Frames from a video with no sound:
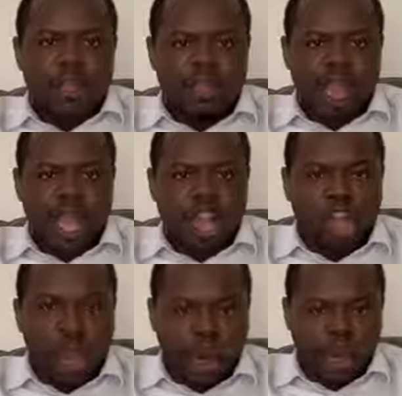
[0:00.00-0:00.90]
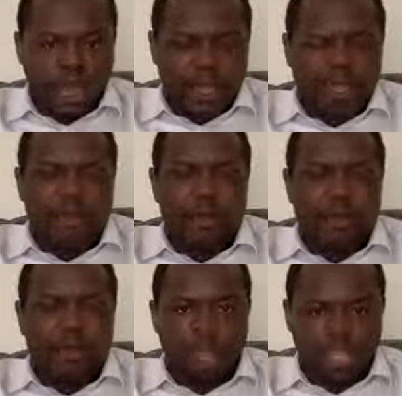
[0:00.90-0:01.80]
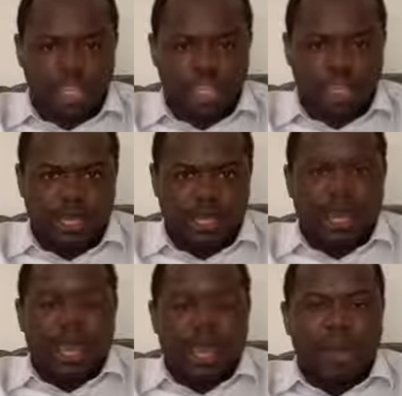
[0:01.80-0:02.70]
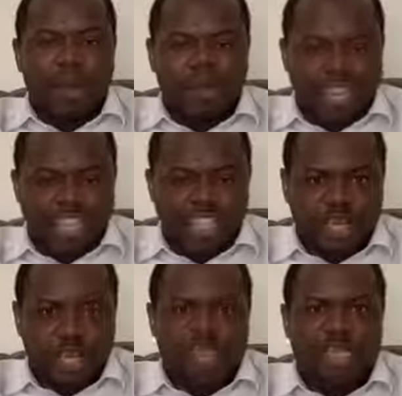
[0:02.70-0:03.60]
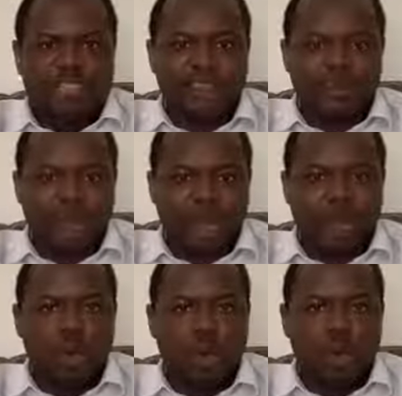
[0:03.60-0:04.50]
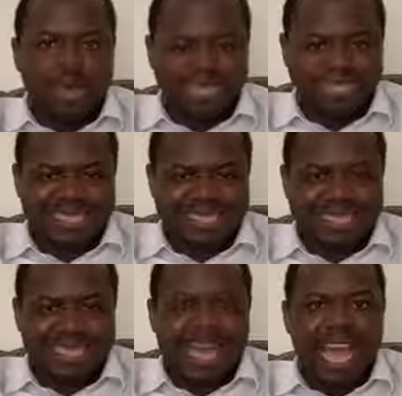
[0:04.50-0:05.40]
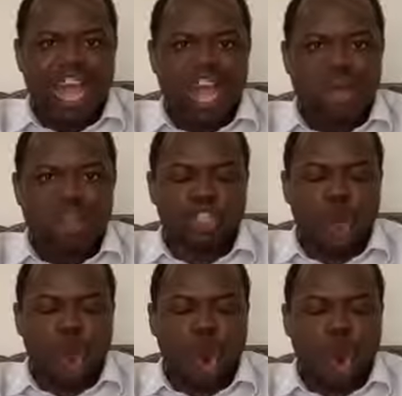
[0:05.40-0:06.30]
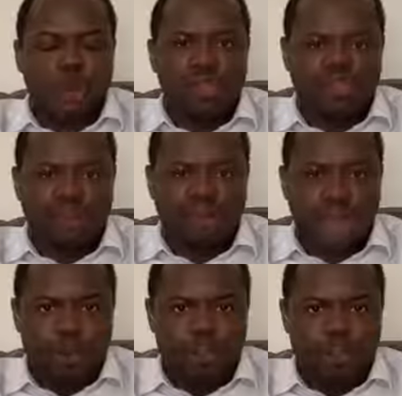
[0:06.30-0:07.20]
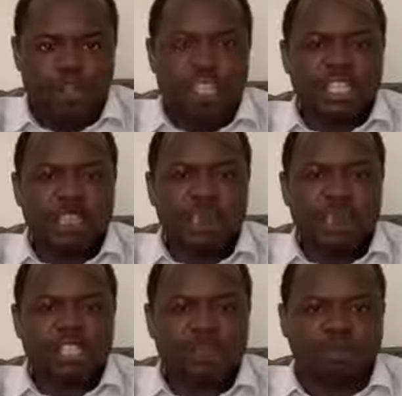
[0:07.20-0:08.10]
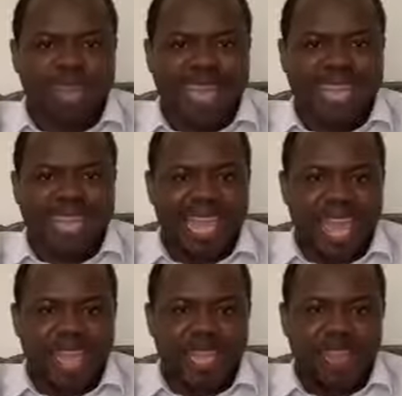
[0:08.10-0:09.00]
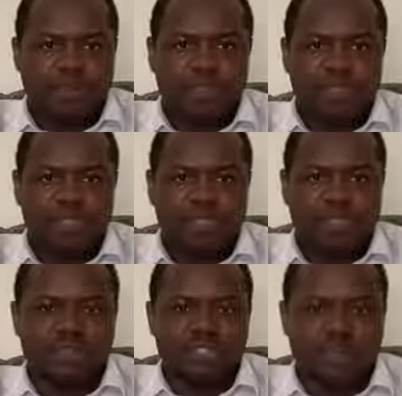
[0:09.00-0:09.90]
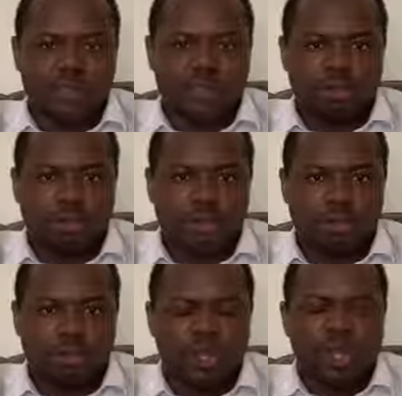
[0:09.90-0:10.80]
They are going for Pache, and Pache is the one who masters and knows all the routes towards buying AK-47s on the ground.